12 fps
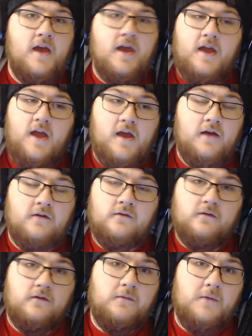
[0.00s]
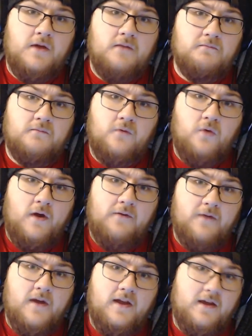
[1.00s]
And to be quite
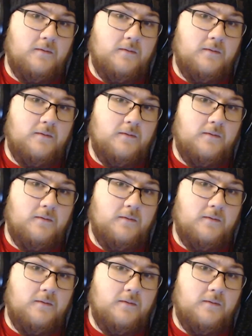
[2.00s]
frank,